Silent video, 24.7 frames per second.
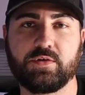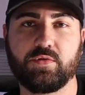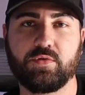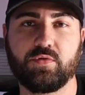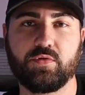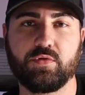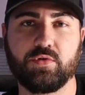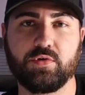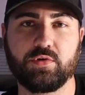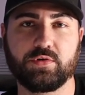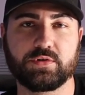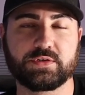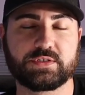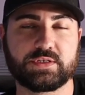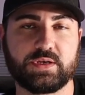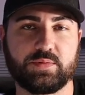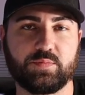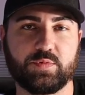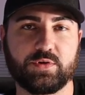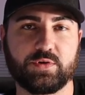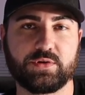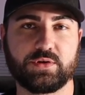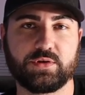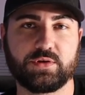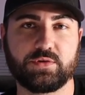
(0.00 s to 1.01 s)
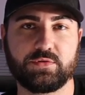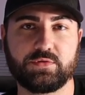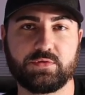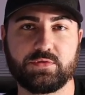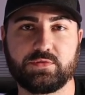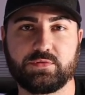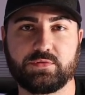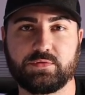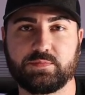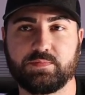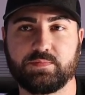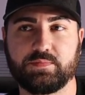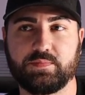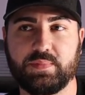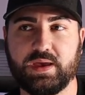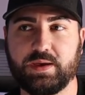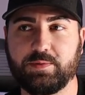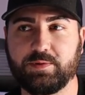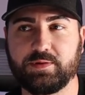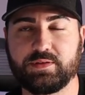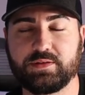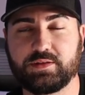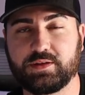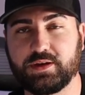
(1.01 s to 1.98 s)
or someone who
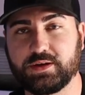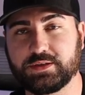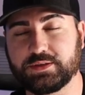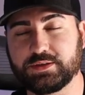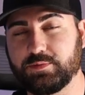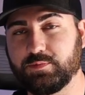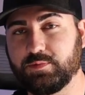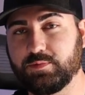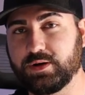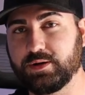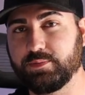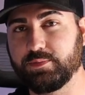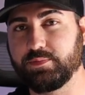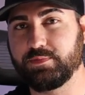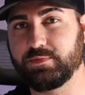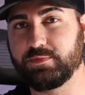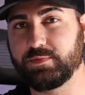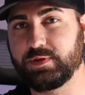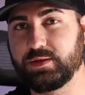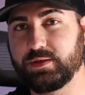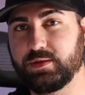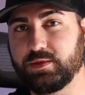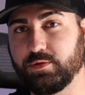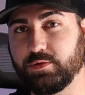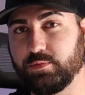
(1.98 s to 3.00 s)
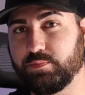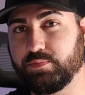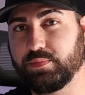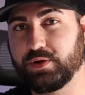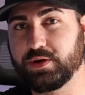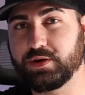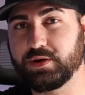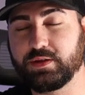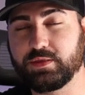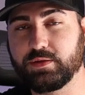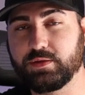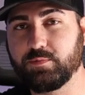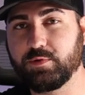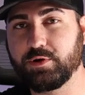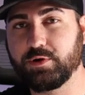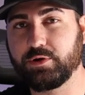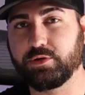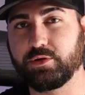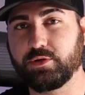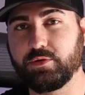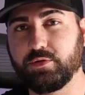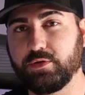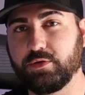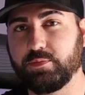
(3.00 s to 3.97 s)
maybe doesn't want to either put in the
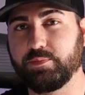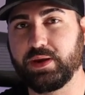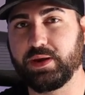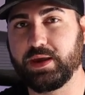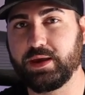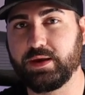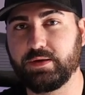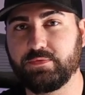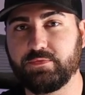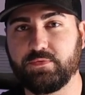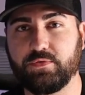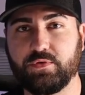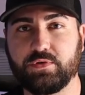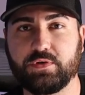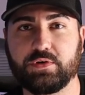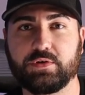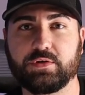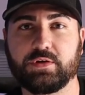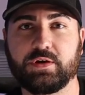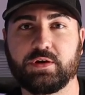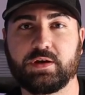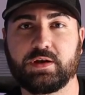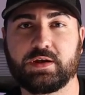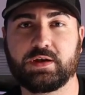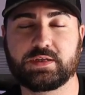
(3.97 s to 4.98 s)
work or pay for